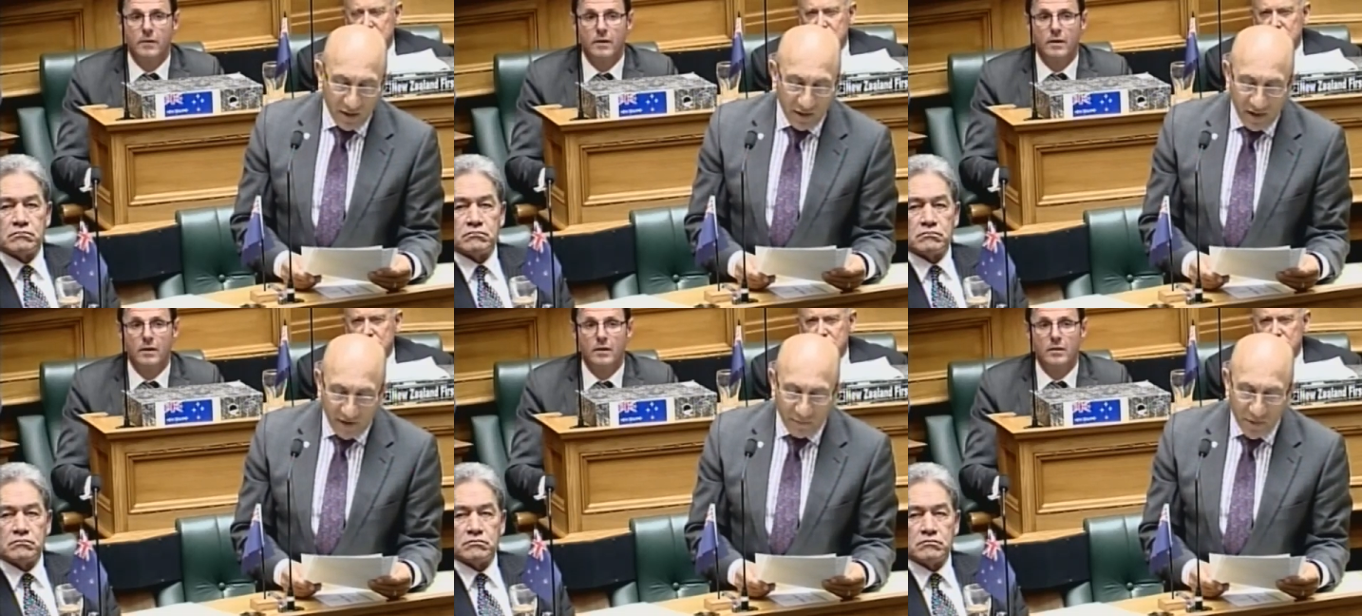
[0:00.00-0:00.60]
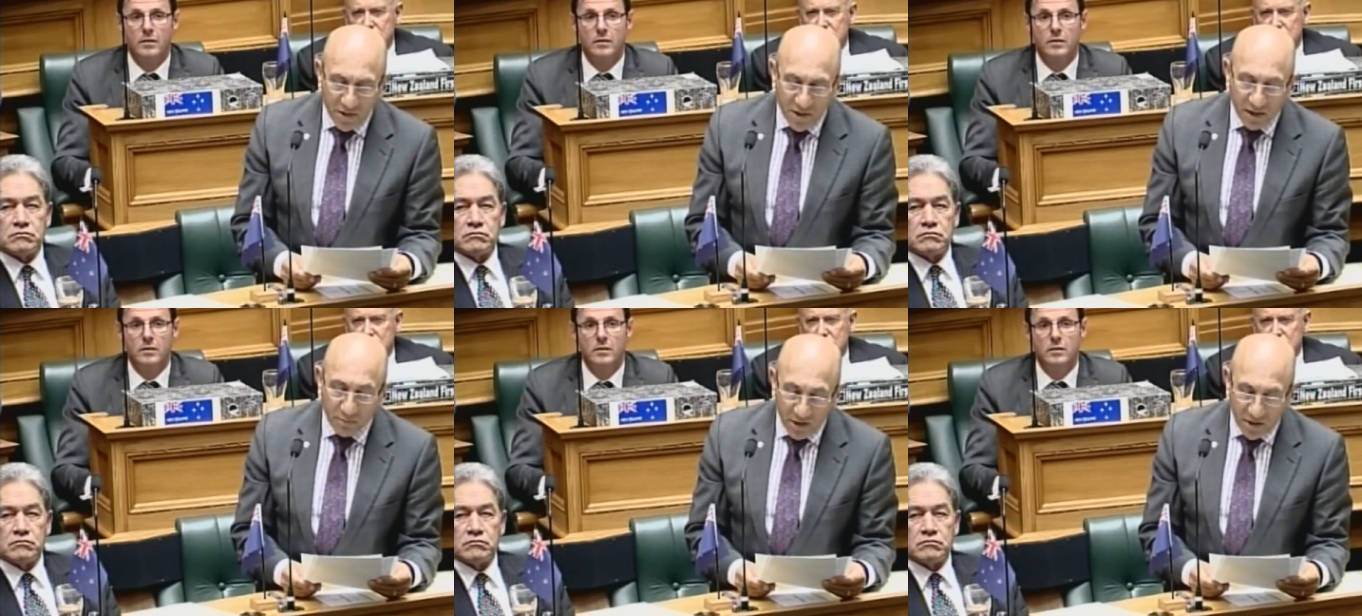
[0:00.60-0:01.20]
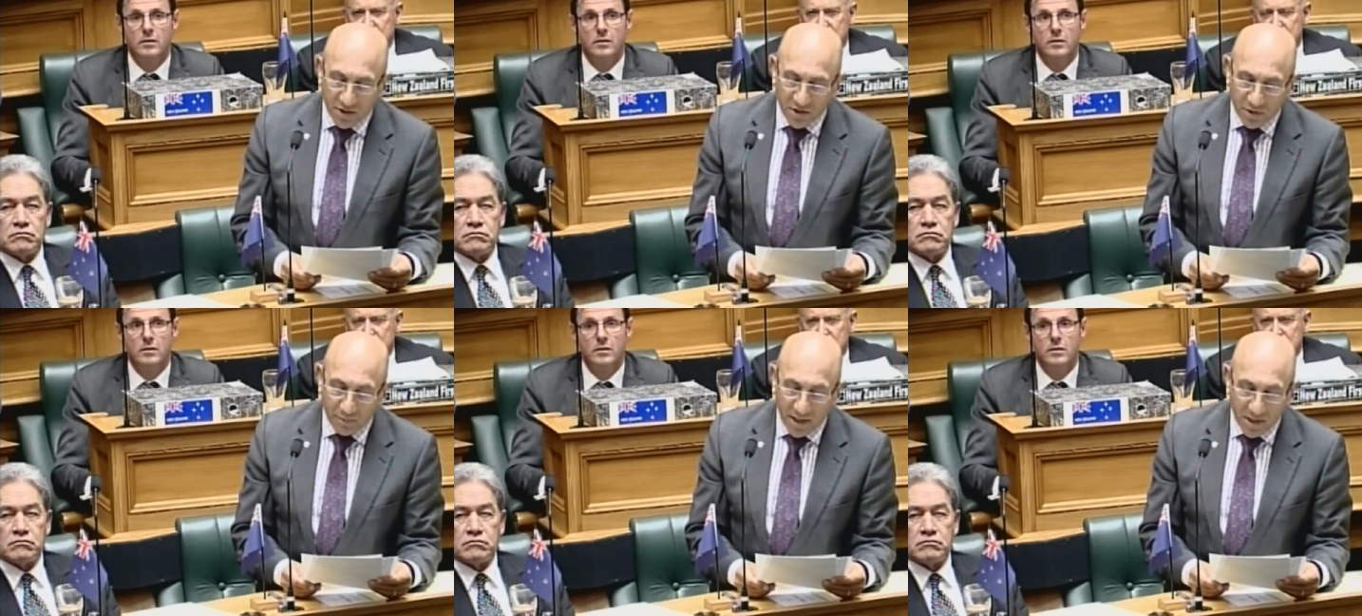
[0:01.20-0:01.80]
Speaker 1: the government is committed
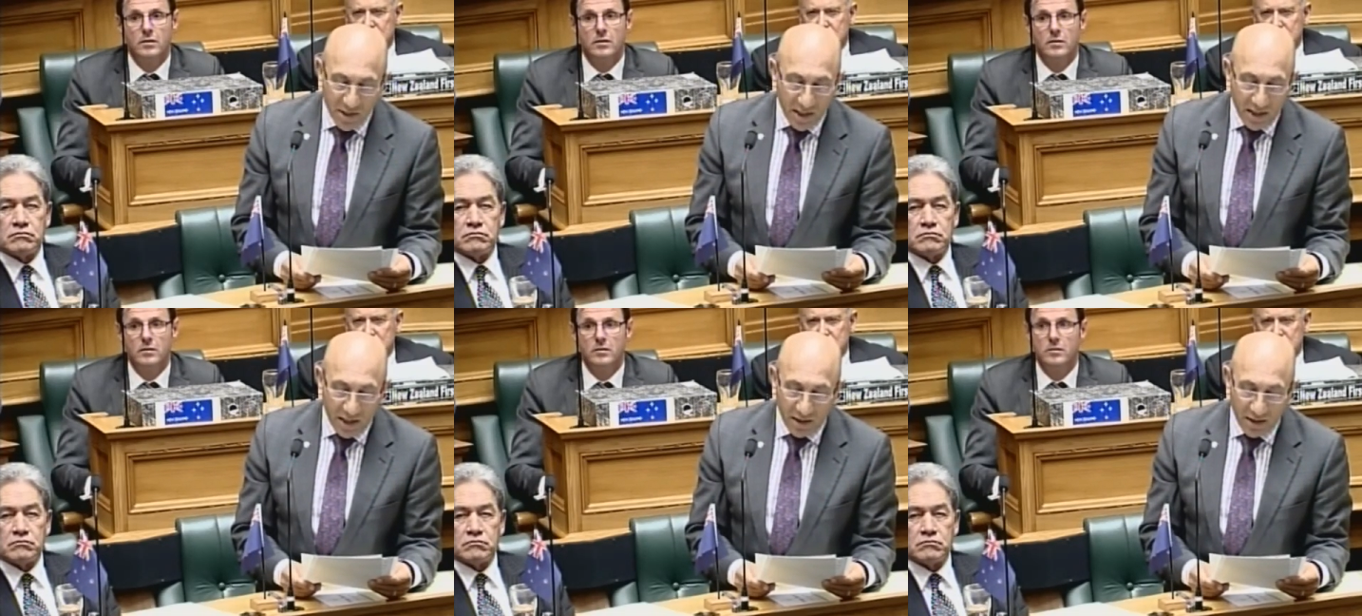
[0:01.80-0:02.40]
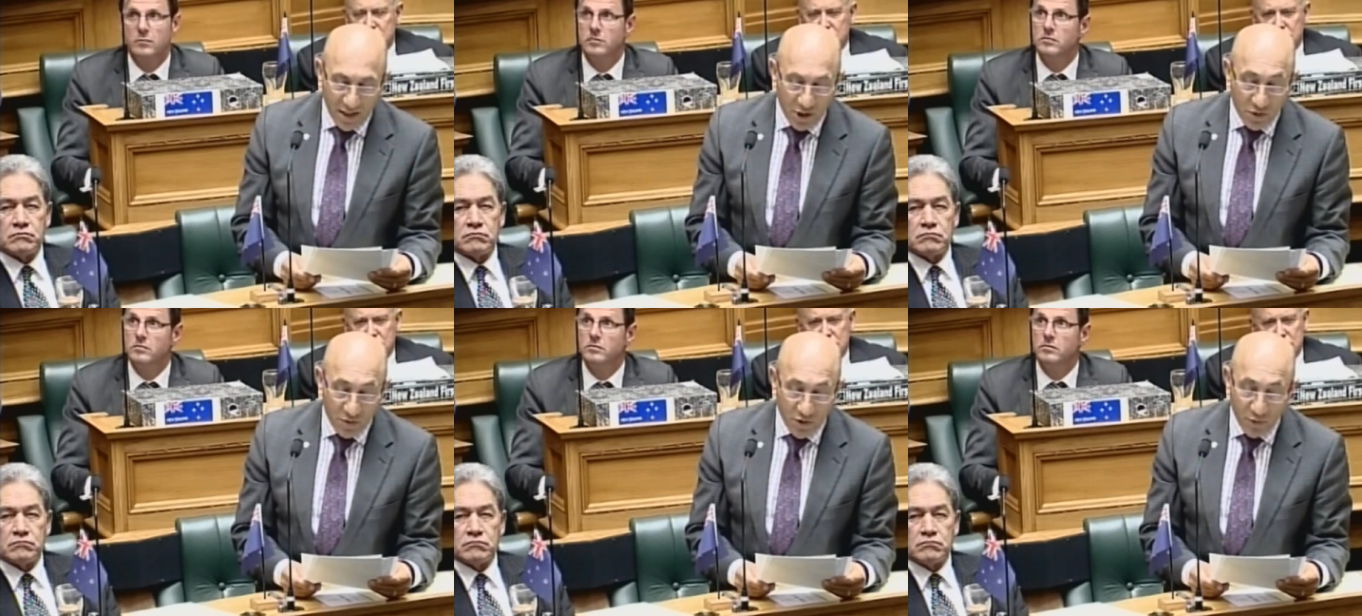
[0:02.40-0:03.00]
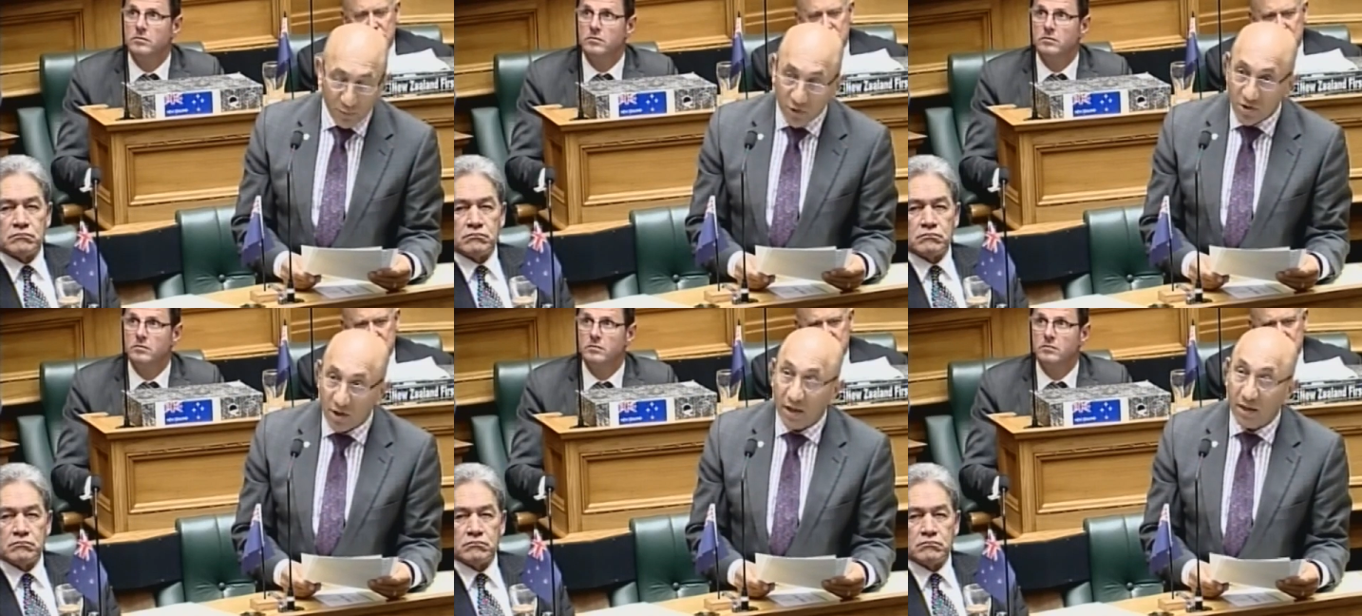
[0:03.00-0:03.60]
to maintaining national super
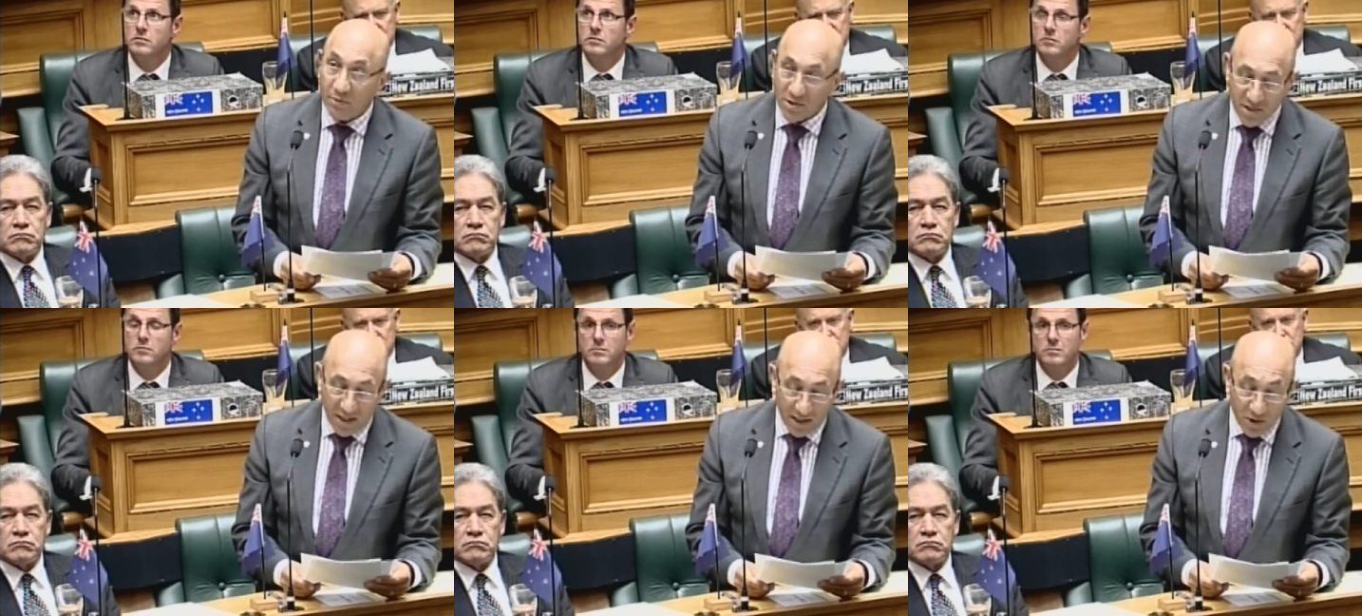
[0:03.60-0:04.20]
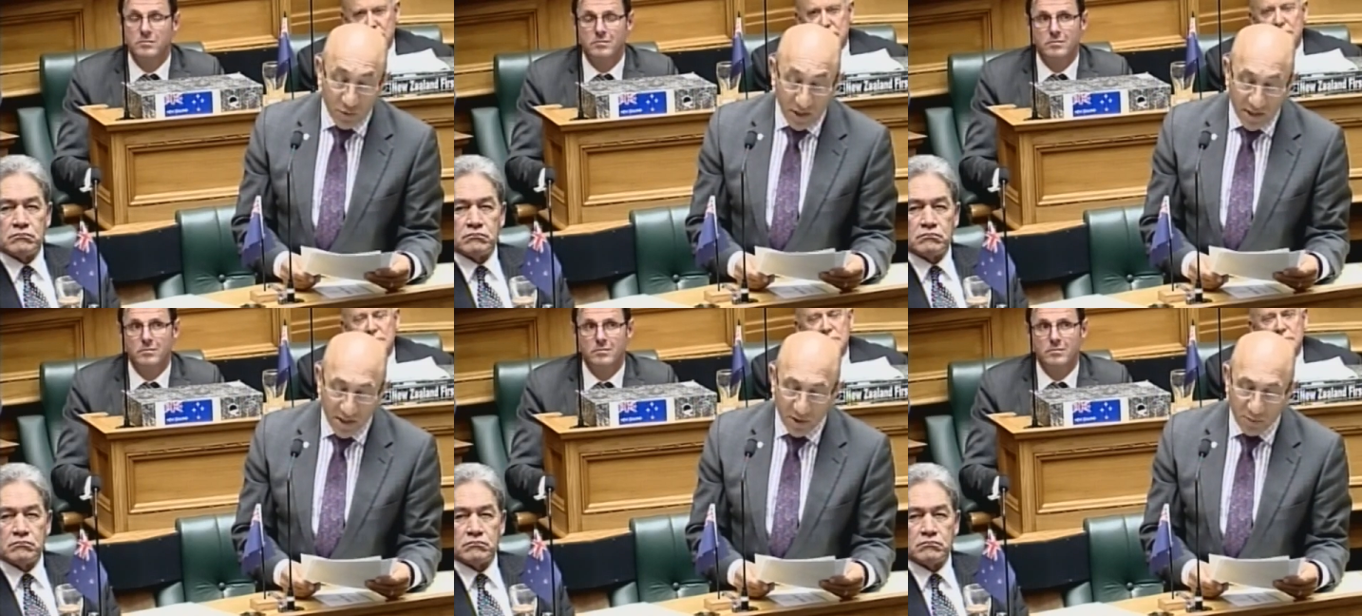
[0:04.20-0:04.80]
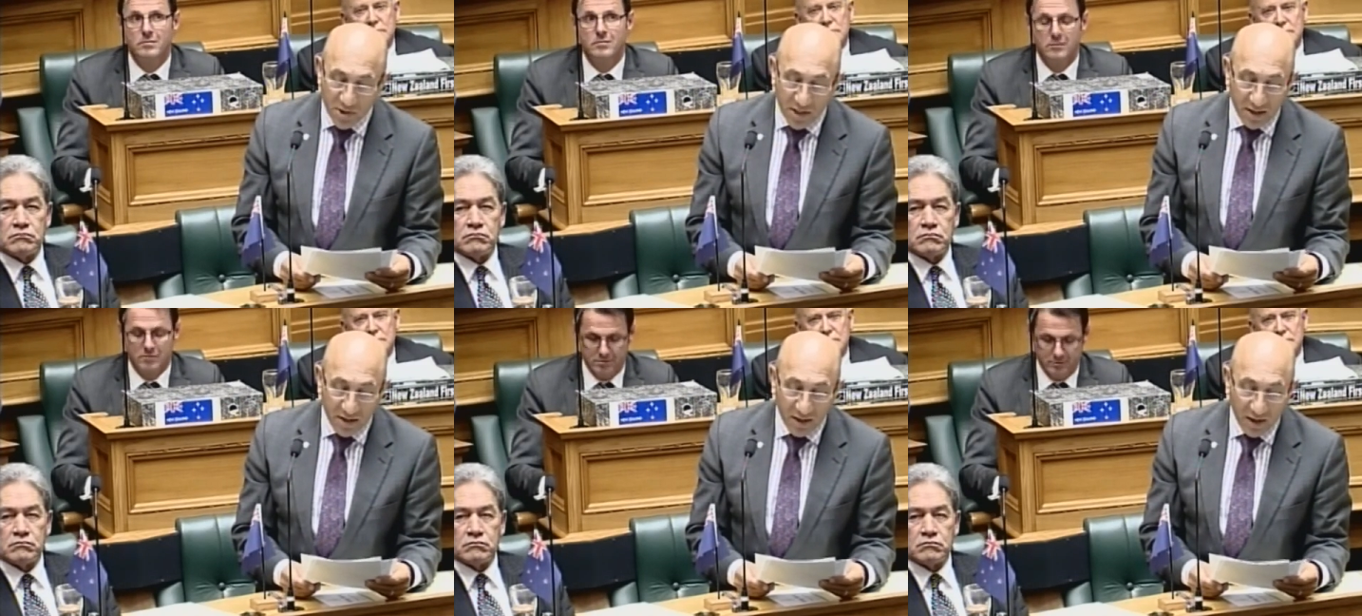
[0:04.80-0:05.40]
entitlements at
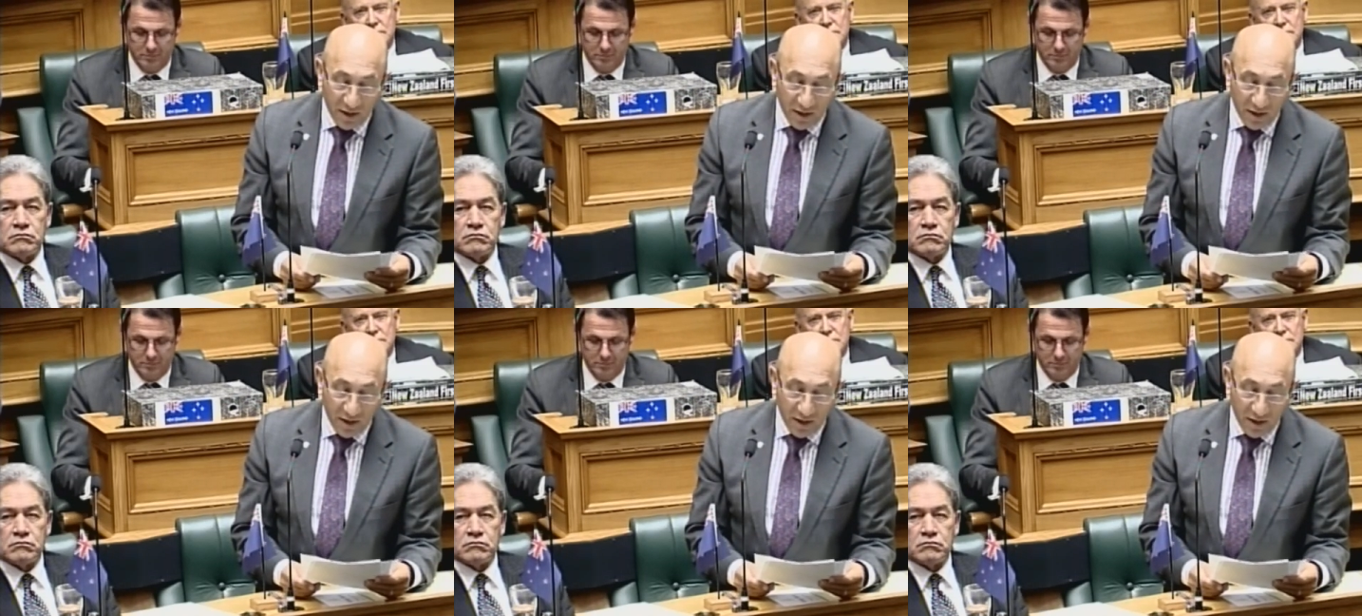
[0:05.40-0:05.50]
26%